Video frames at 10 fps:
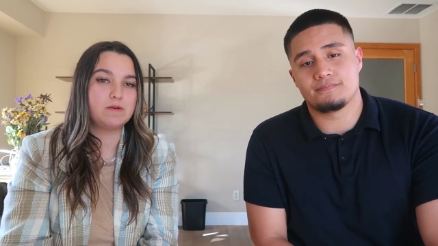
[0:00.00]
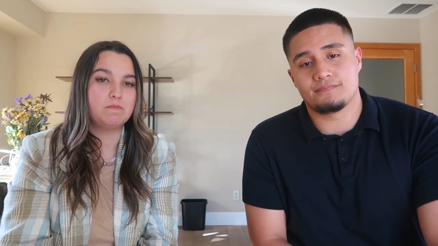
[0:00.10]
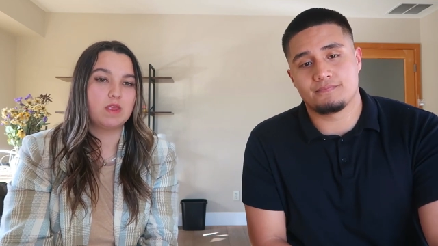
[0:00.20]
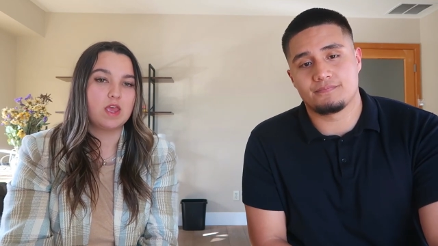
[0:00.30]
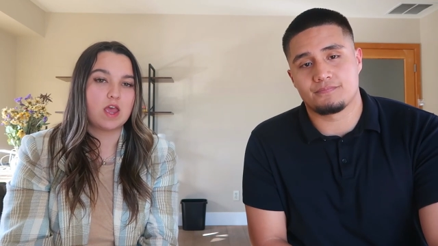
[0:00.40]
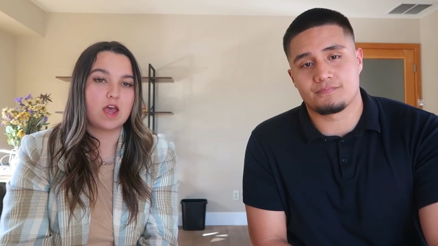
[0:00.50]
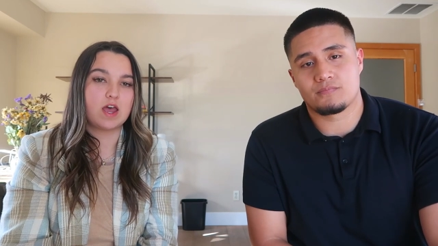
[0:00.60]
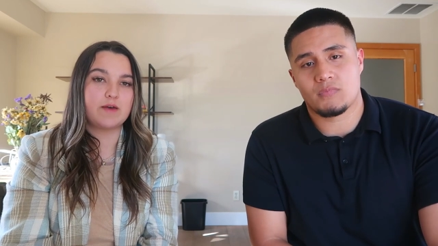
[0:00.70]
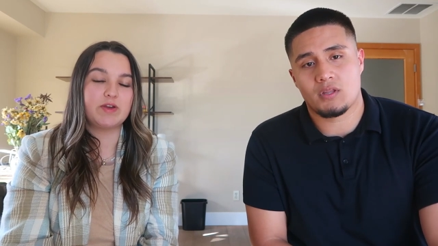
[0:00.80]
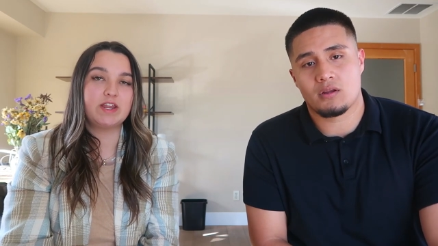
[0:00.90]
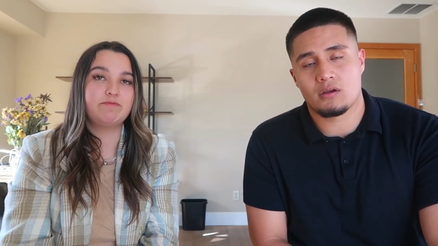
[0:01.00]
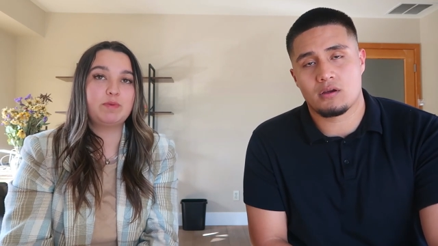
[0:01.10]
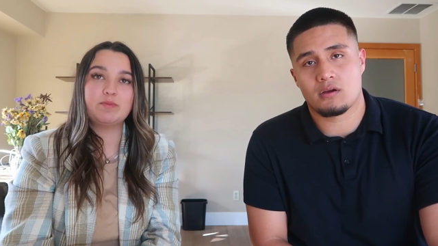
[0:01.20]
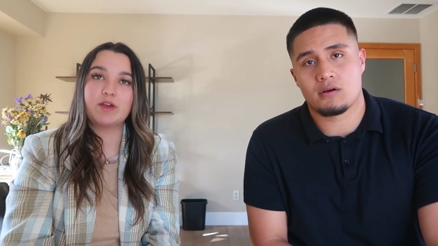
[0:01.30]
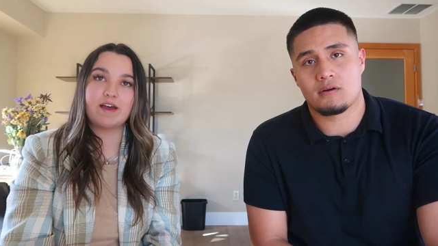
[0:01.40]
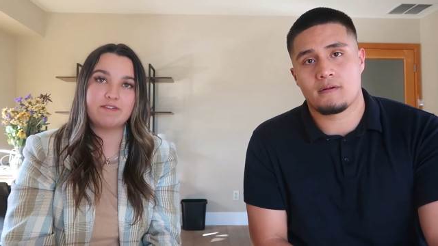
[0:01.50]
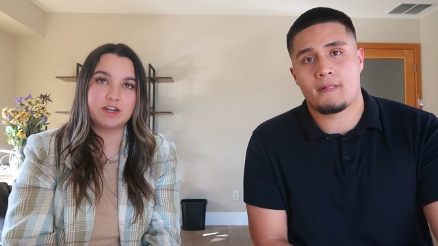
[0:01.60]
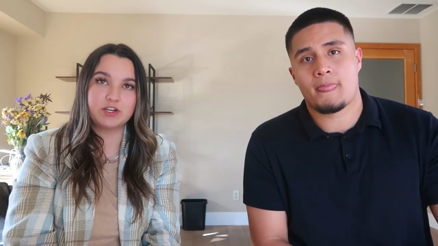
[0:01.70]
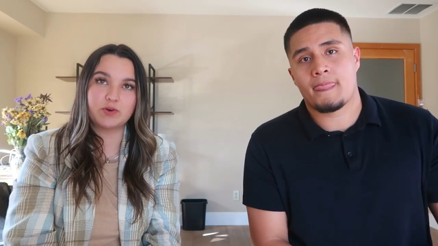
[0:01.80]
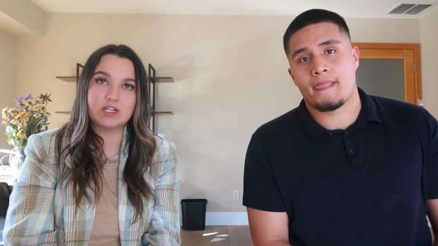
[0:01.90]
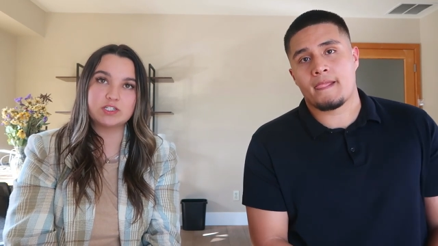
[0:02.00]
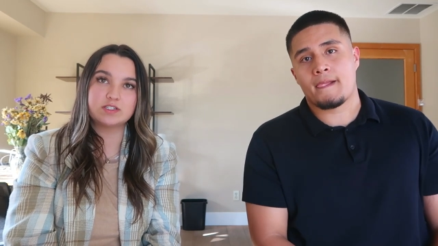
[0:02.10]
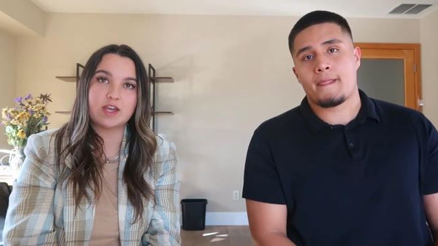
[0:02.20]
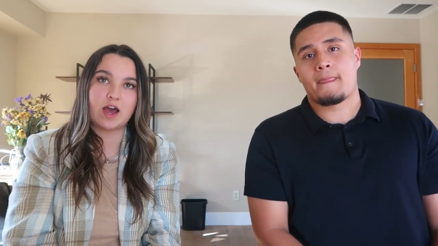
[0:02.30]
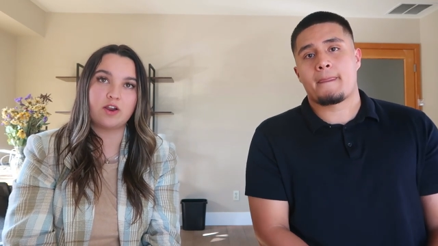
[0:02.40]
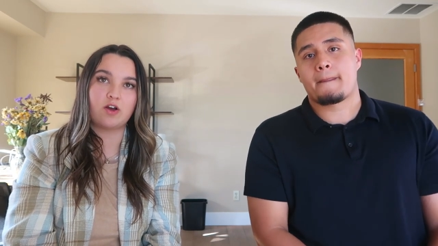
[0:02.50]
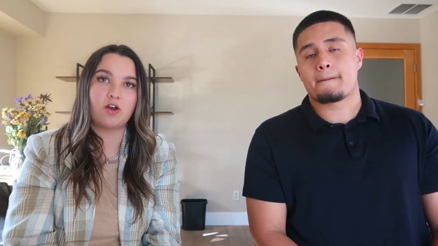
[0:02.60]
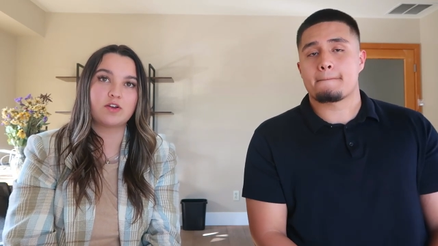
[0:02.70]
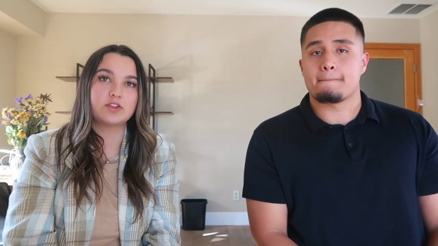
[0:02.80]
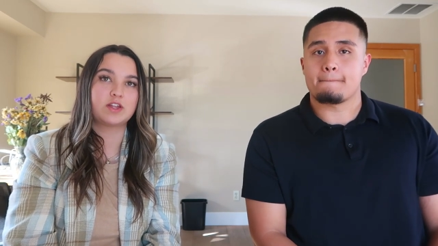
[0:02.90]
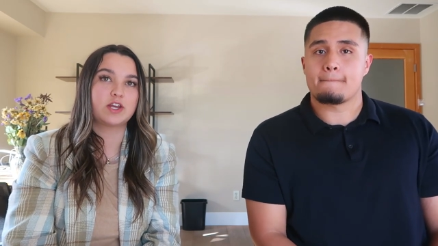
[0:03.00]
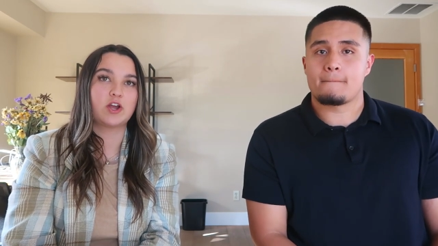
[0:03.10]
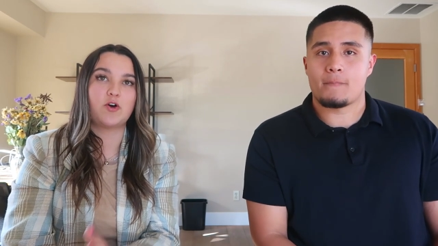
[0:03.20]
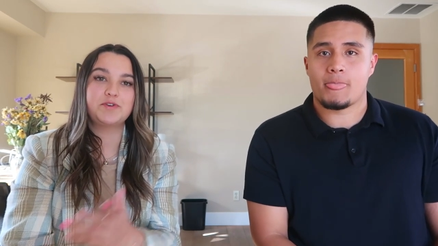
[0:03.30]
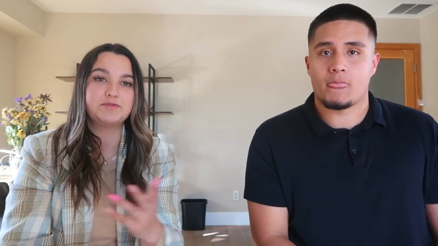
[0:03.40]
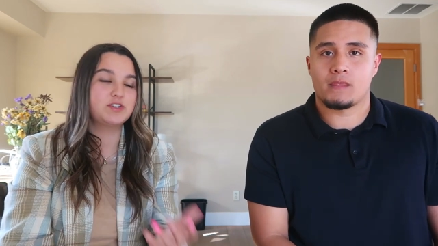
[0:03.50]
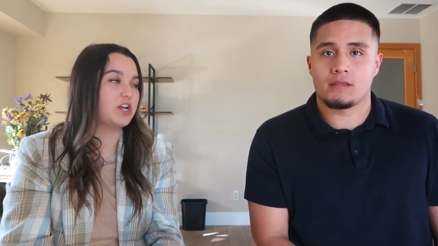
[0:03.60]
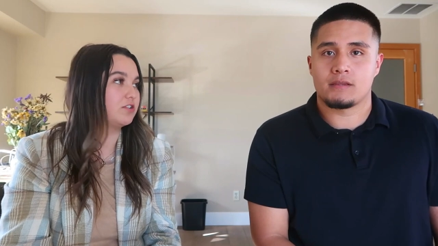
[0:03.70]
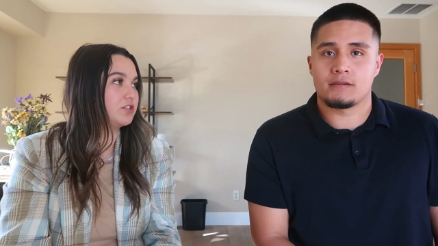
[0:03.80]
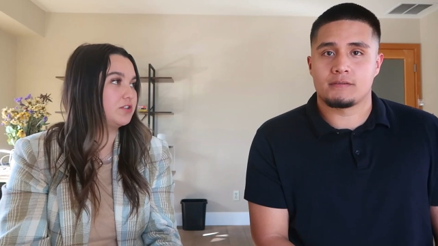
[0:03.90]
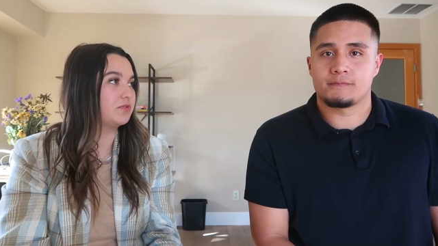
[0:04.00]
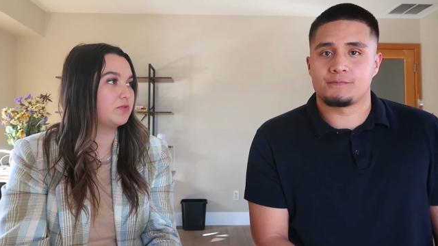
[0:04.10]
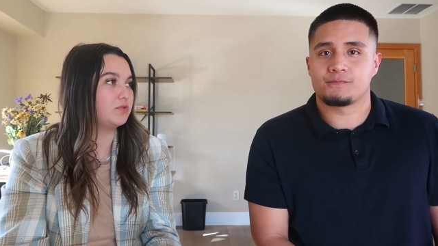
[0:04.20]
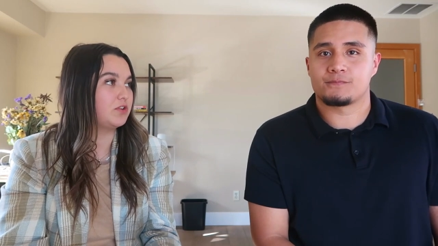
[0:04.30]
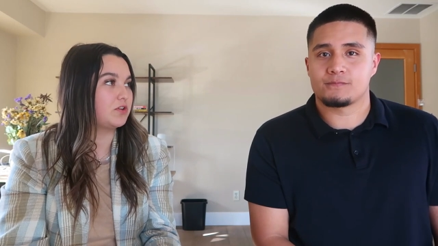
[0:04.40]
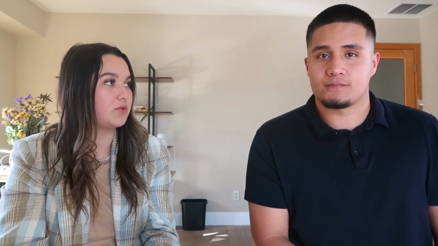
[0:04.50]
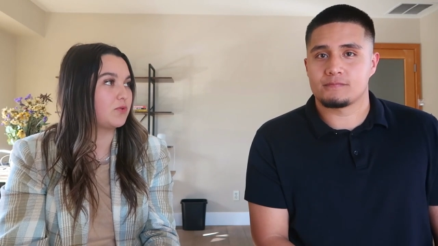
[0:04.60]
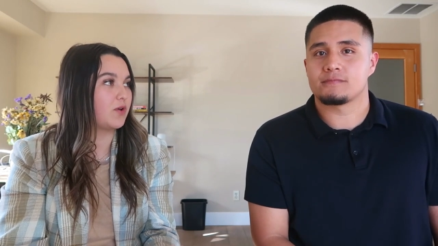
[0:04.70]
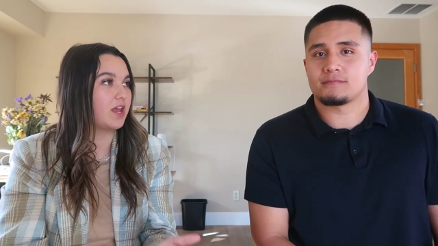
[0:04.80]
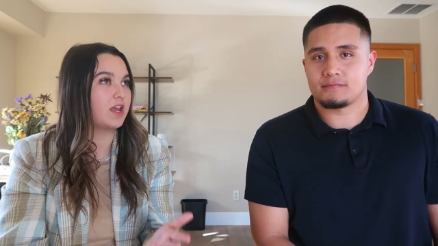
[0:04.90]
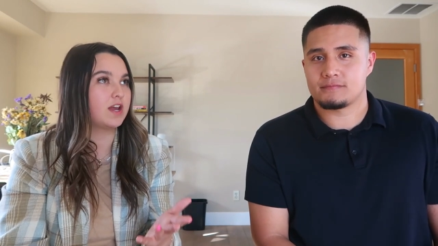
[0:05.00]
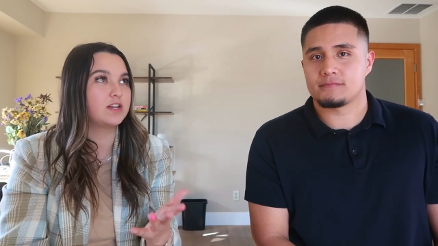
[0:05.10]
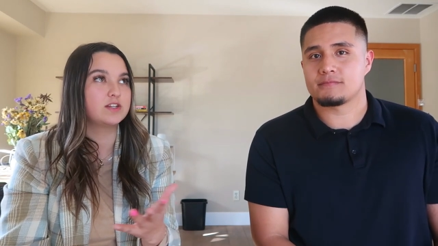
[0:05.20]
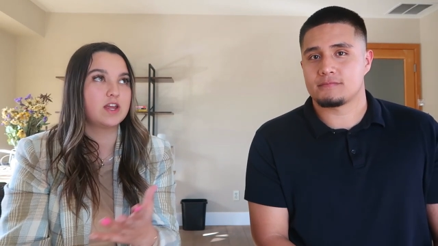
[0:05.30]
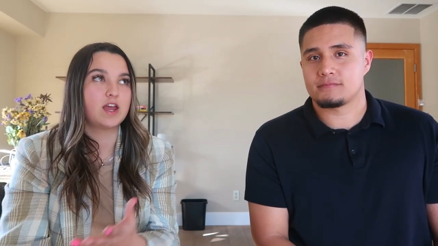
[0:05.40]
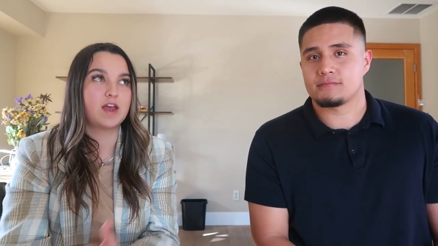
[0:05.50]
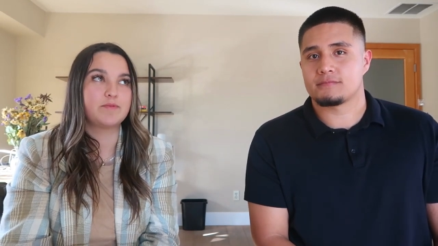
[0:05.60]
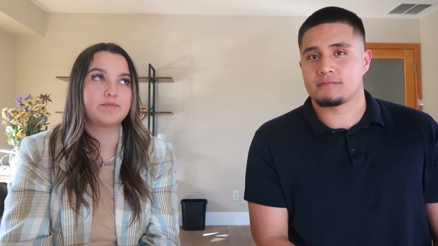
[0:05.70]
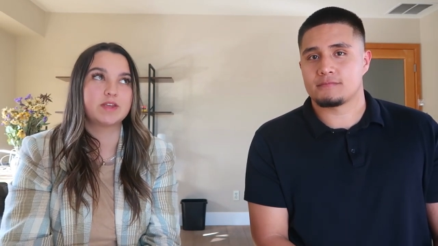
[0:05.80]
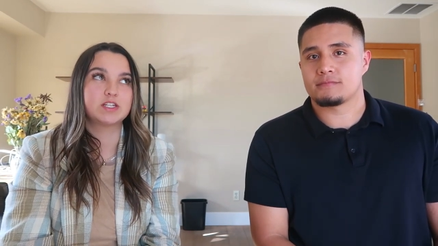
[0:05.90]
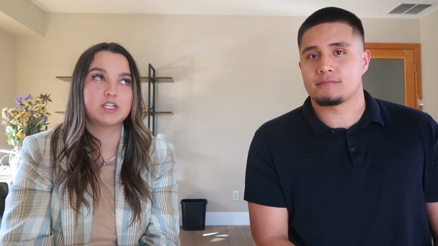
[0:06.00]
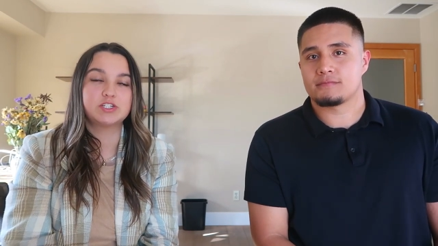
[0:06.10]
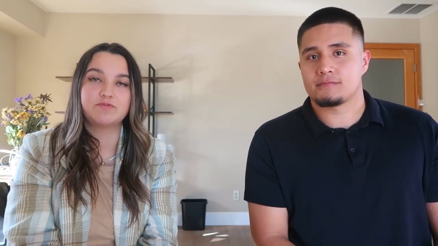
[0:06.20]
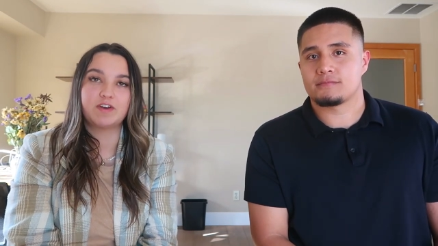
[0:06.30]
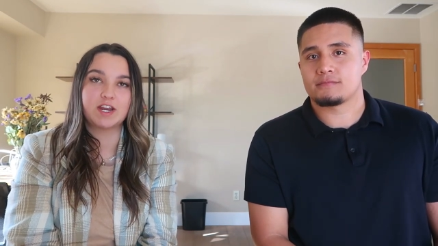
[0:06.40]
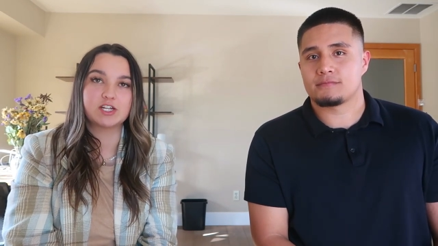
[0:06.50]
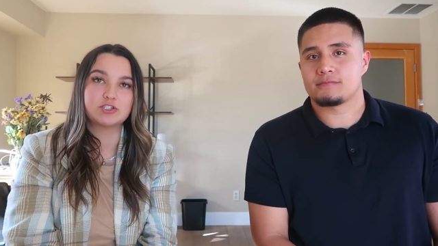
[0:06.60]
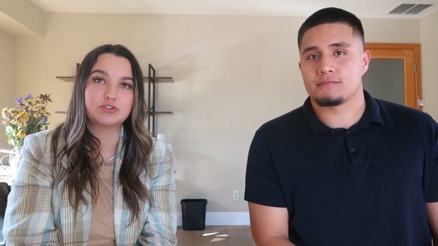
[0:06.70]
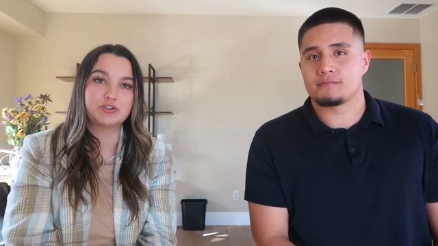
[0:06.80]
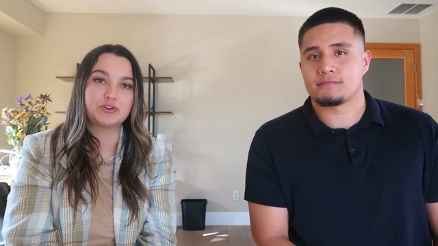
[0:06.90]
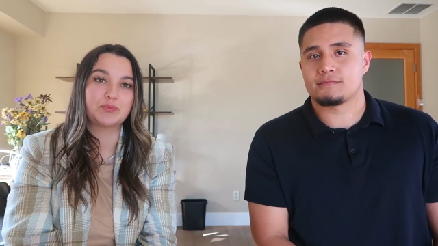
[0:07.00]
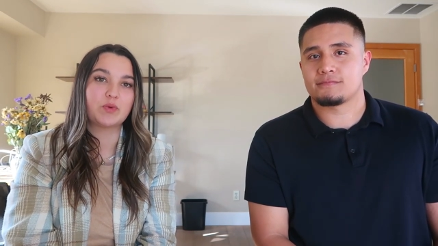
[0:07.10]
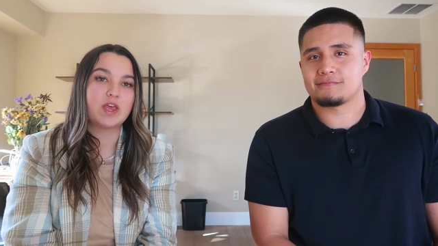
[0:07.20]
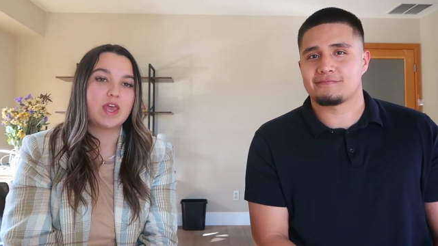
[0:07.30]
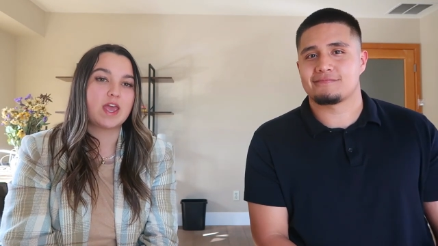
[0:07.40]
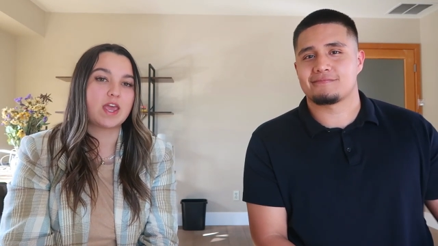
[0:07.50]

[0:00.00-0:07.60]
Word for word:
Speaker 1: um, and if people have any questions at all, they can always reach out to you and um, Intention Financial Group.